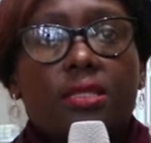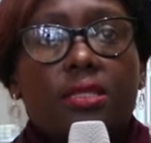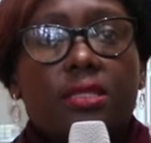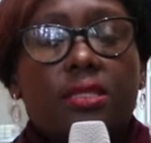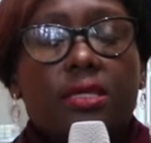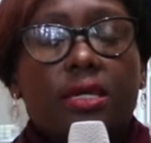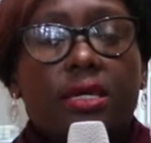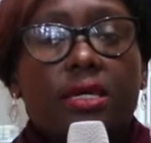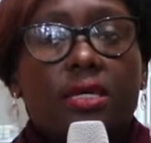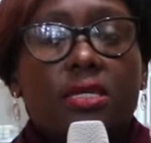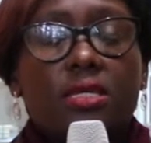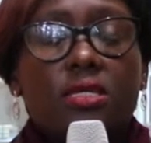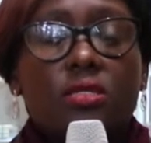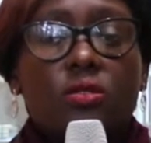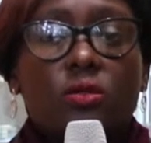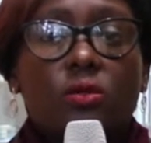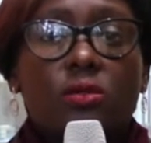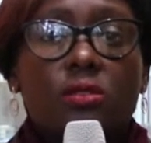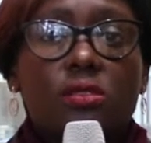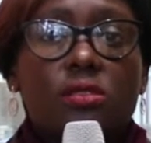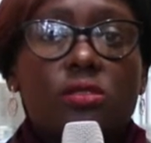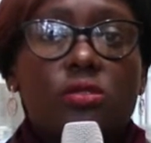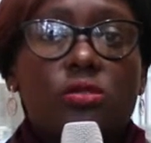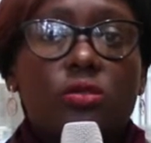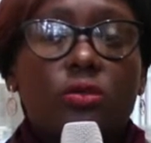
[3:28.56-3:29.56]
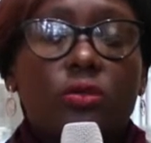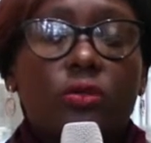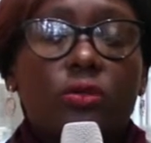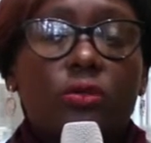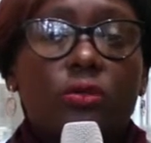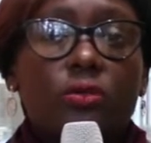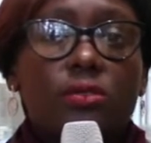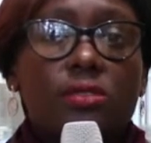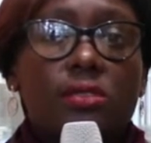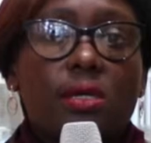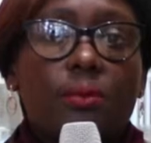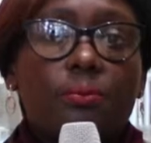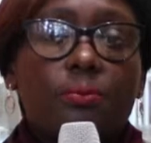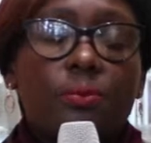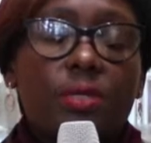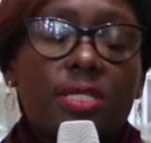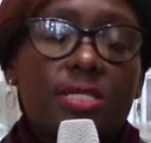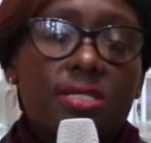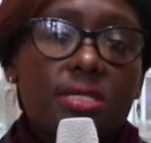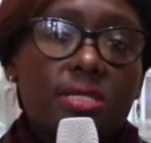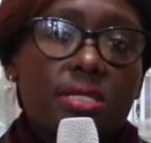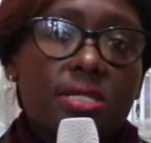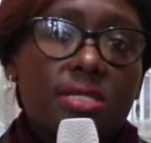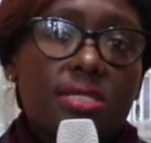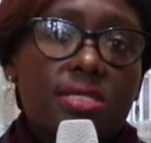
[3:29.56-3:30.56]
There is also some
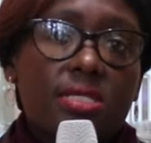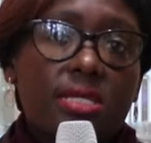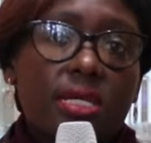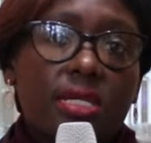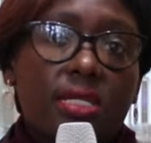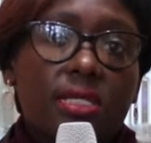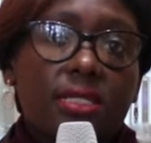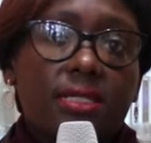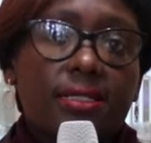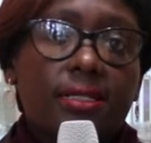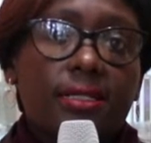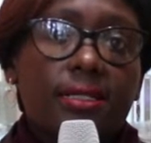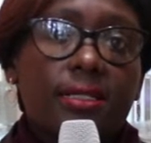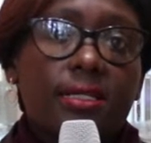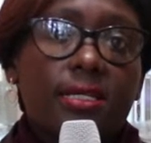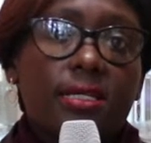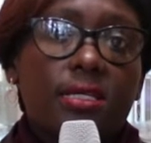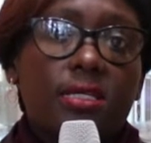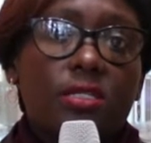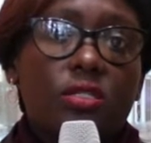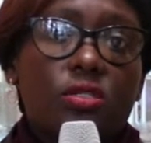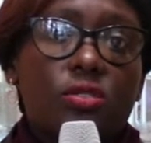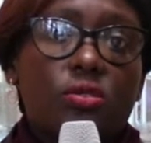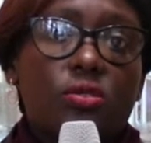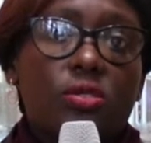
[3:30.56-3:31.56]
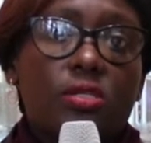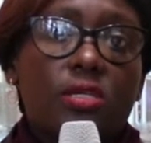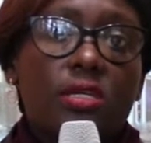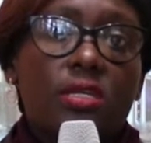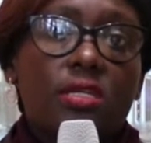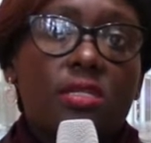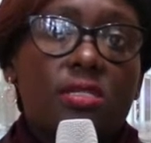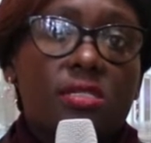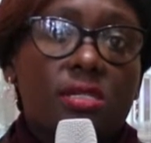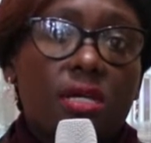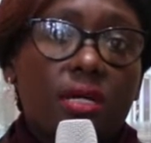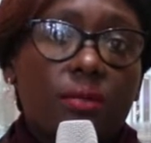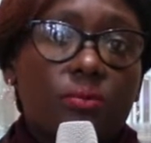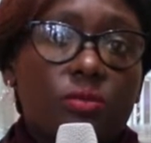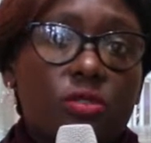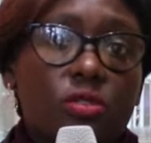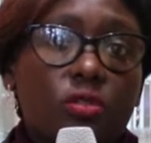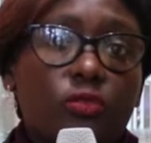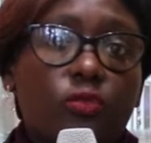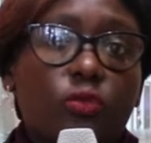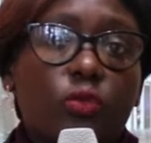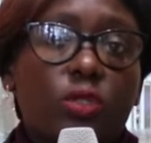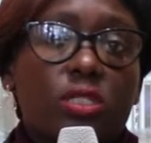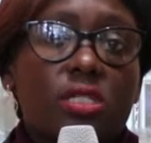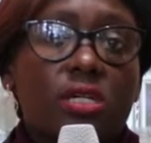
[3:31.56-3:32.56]
misunderstanding in terms
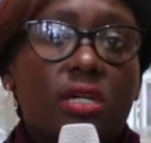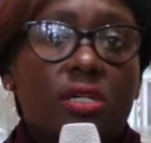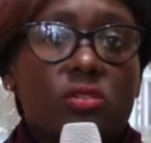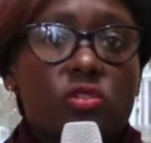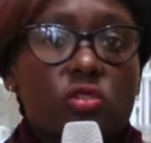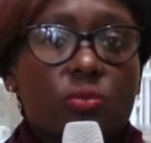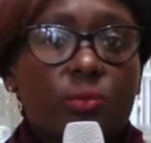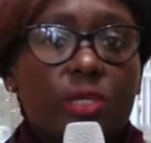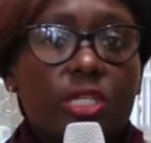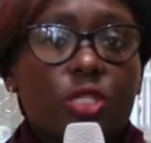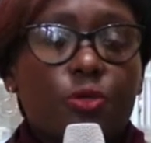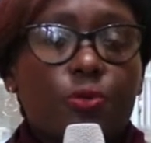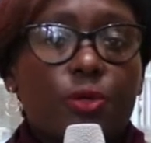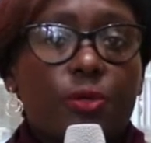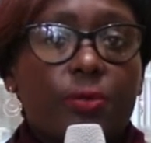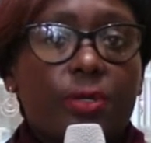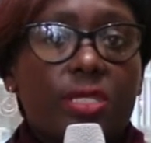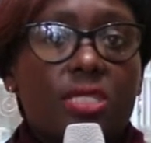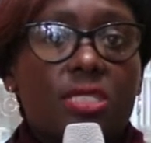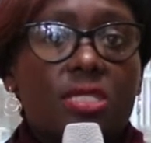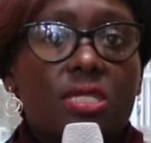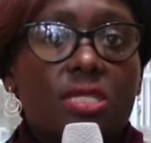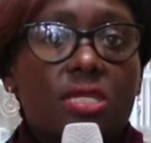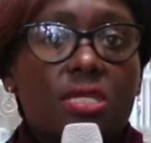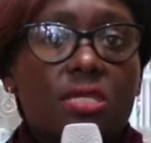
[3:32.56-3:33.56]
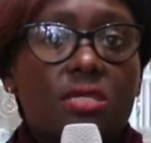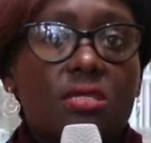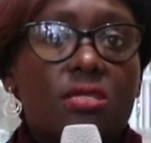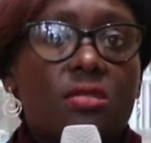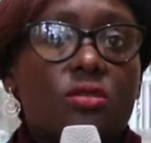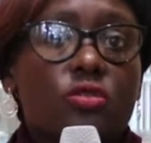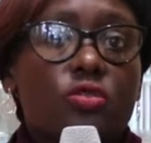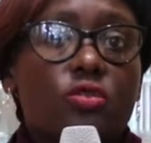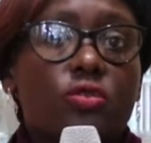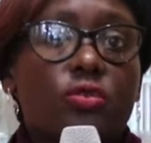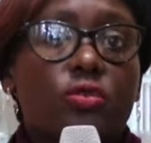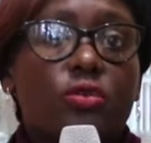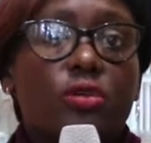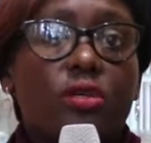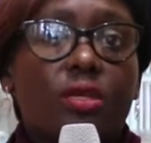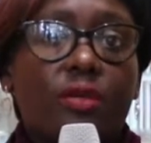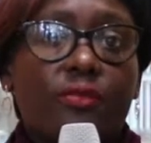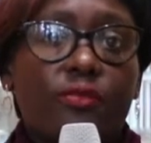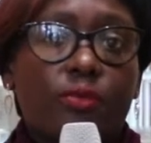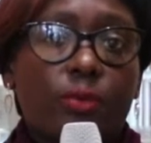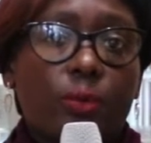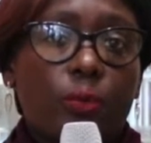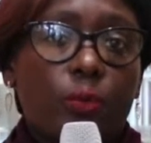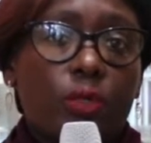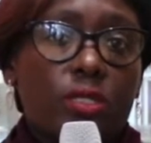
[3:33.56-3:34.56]
of what customer experience is. So
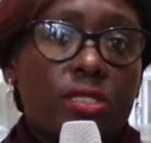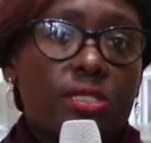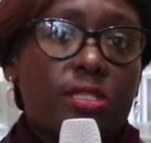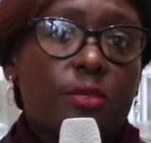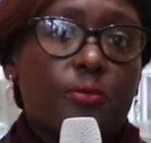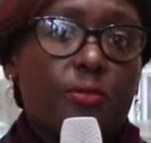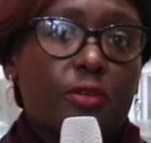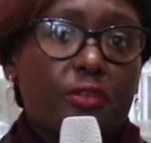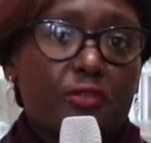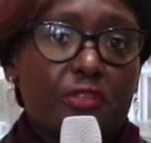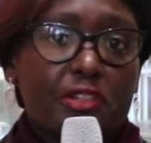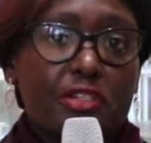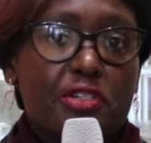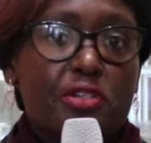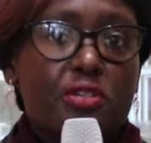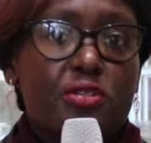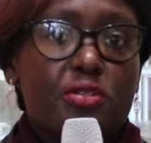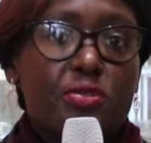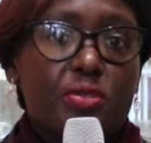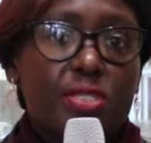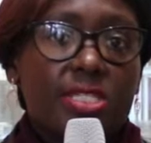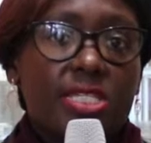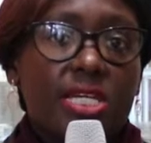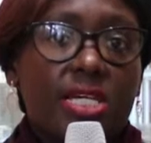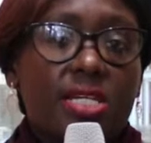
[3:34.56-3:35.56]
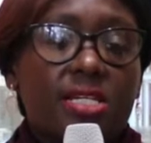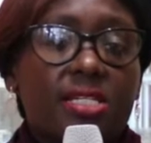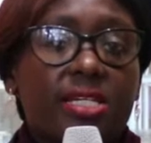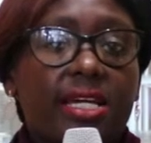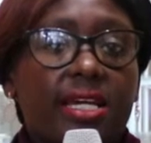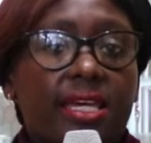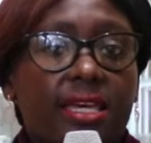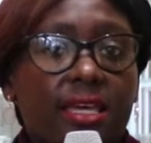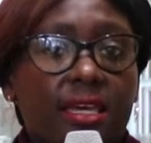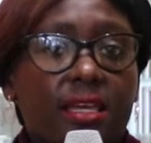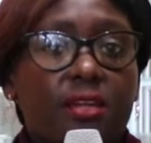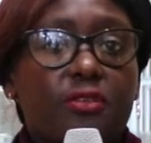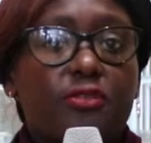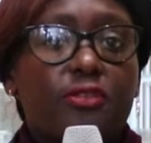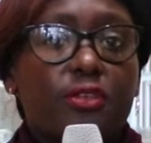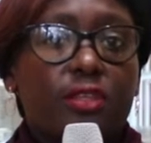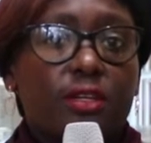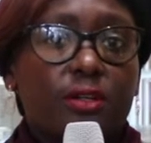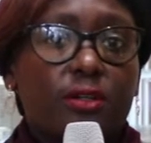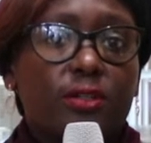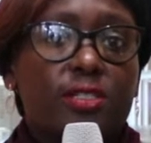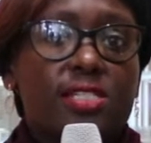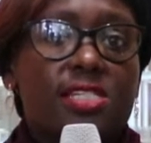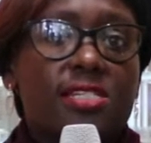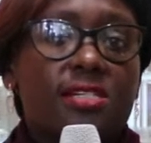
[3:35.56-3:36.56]
if we want the profession to stand again for
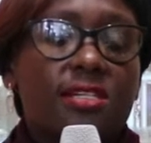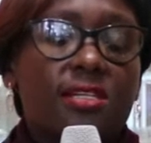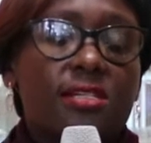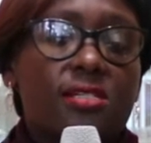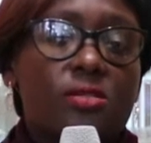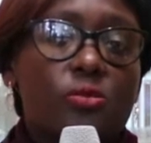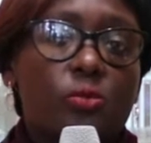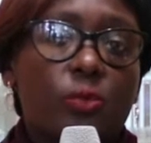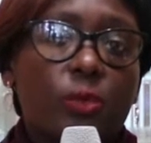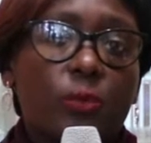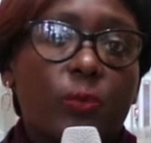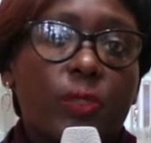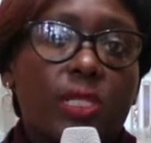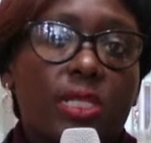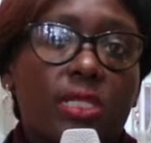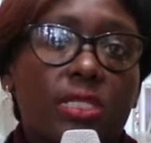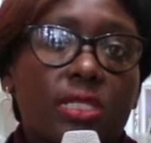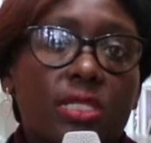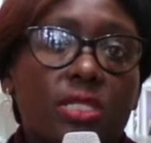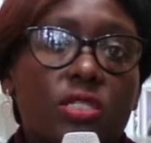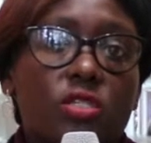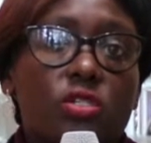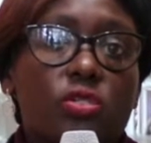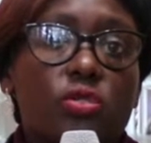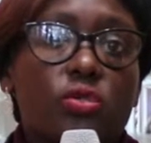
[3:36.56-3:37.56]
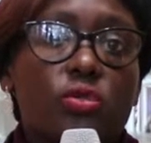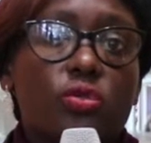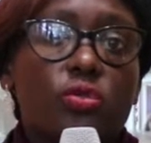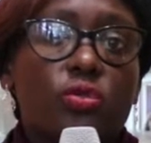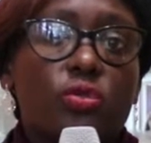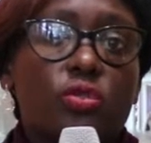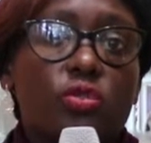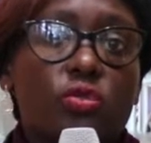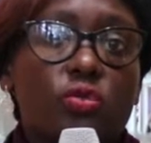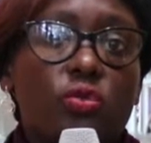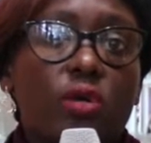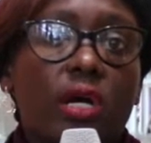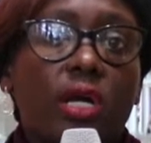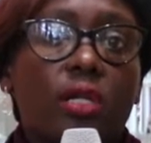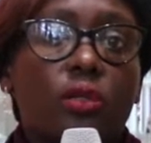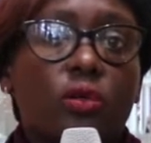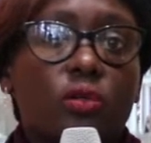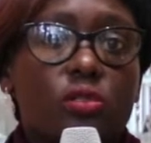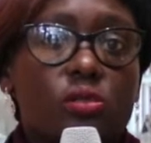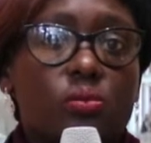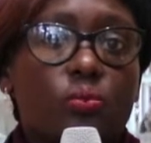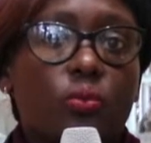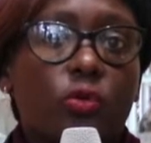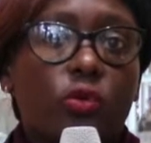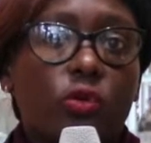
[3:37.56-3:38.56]
the continent, we will need to do a
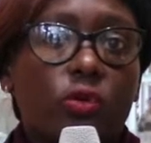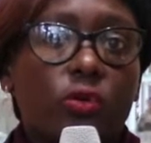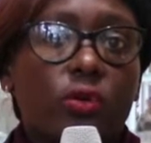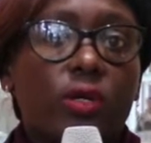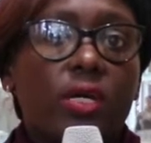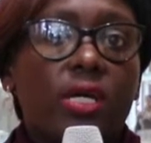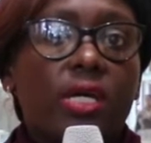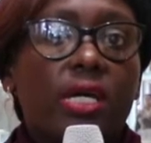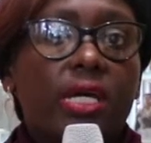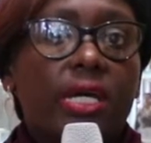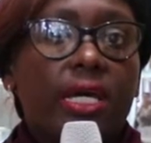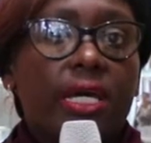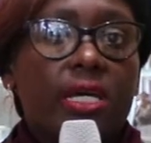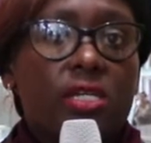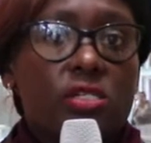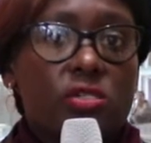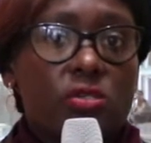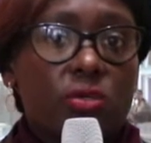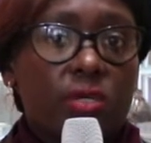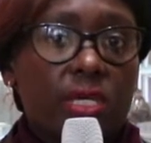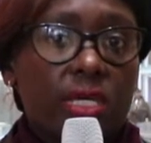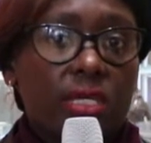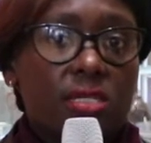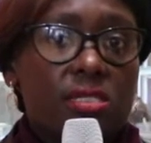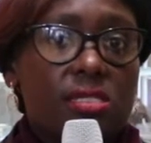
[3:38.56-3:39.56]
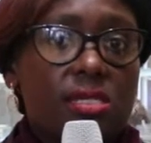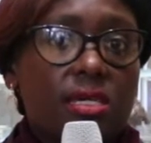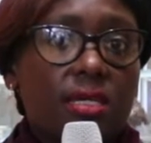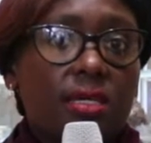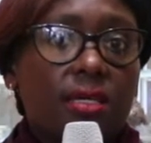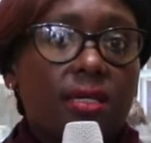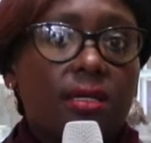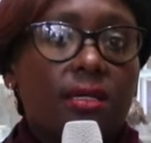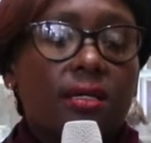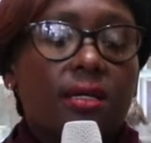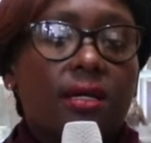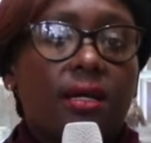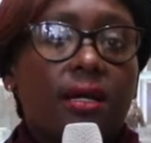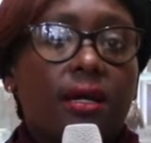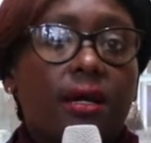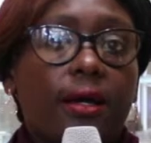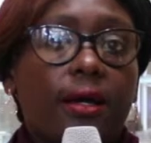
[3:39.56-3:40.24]
lot more educating,